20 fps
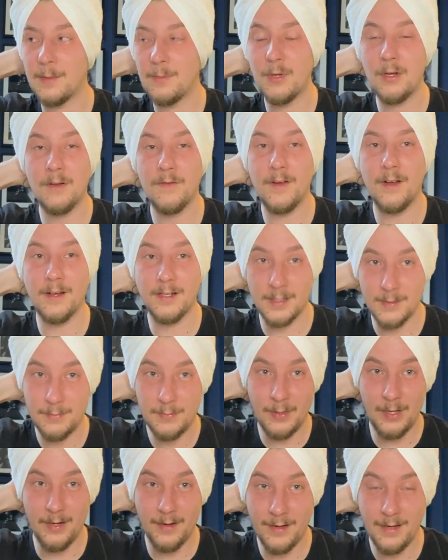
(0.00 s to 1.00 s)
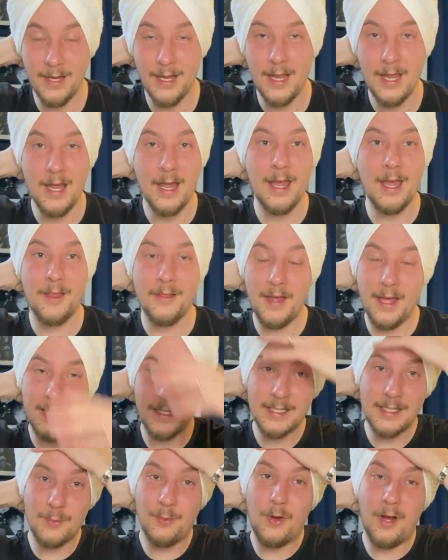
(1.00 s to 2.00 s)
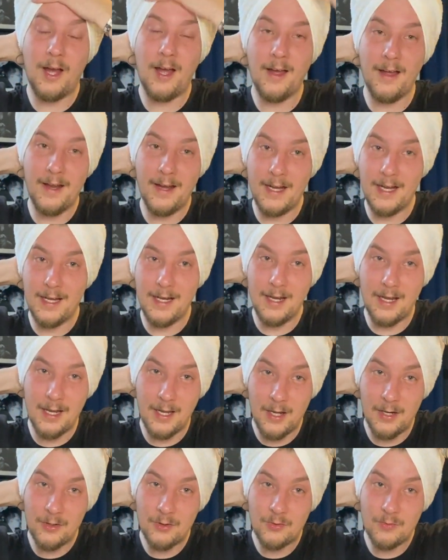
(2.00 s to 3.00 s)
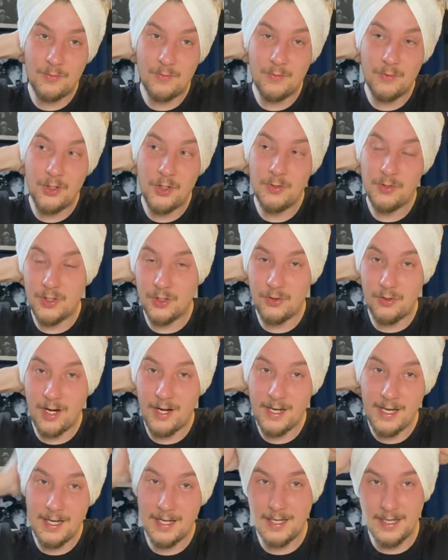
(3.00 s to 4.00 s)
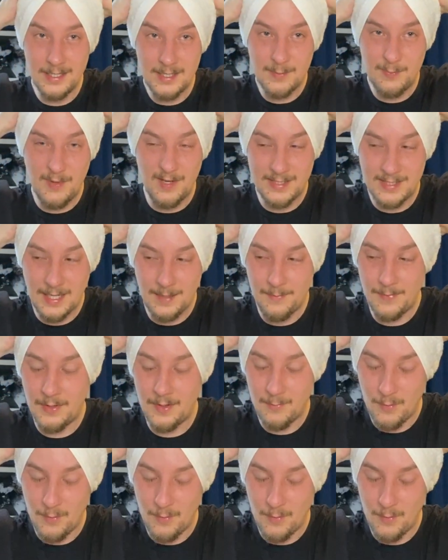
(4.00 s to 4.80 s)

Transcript: Boulevard, but that's what I use to dry it. It's a bit damp at the